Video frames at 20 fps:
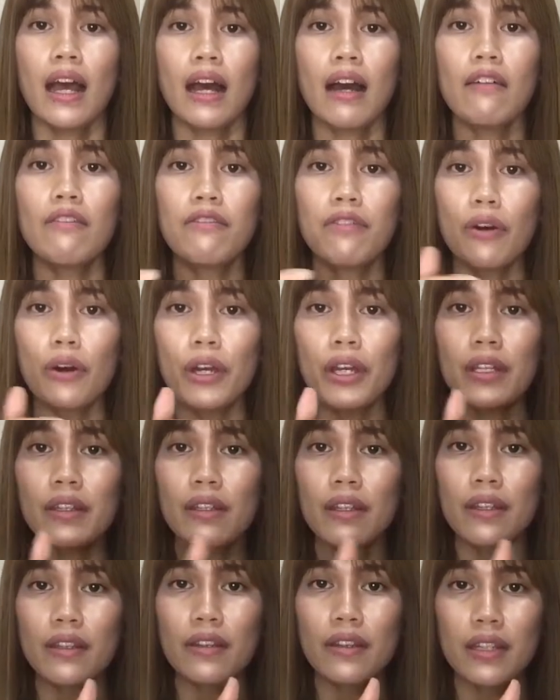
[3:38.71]

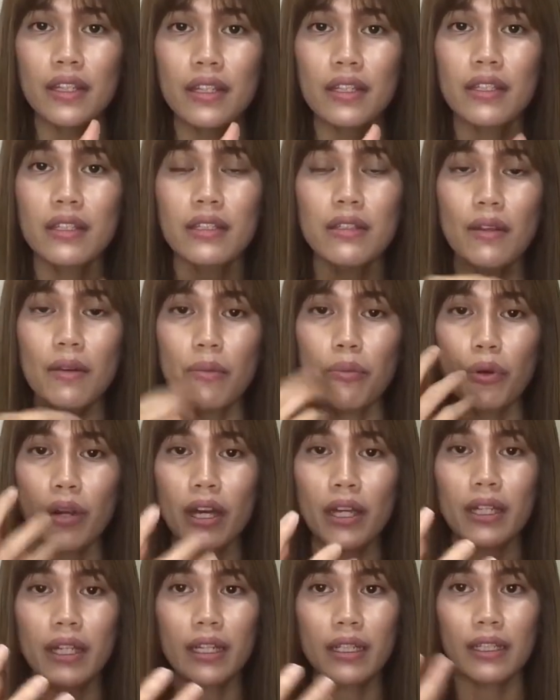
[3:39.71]
avoid this
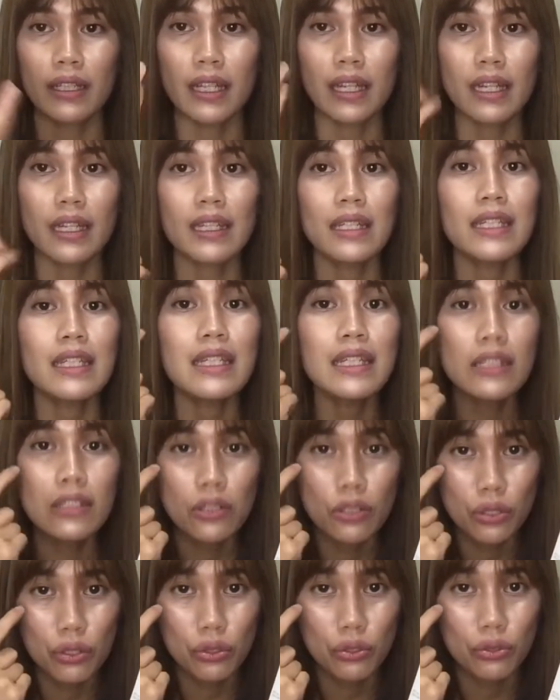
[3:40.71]
product getting
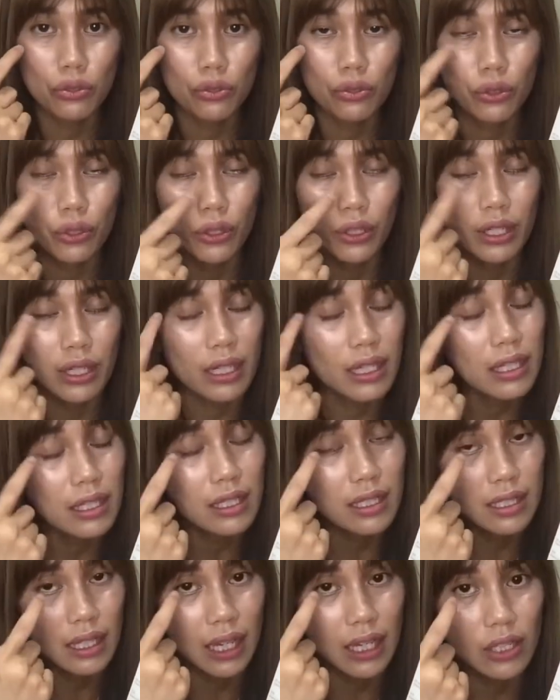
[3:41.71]
into or
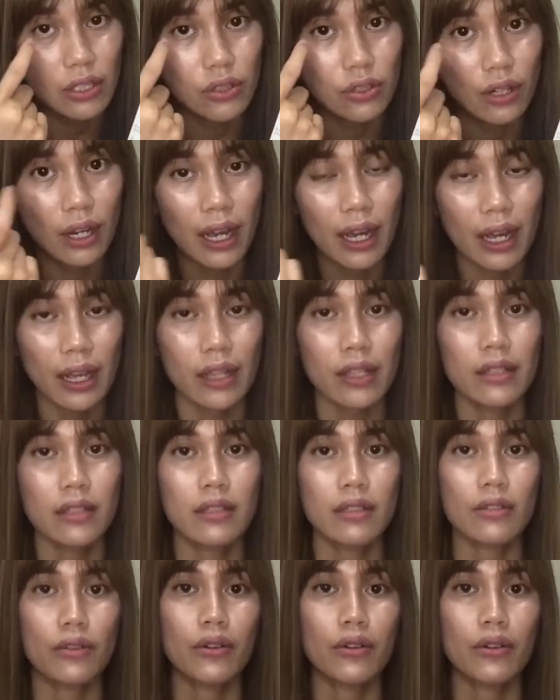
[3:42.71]
inside your eyes,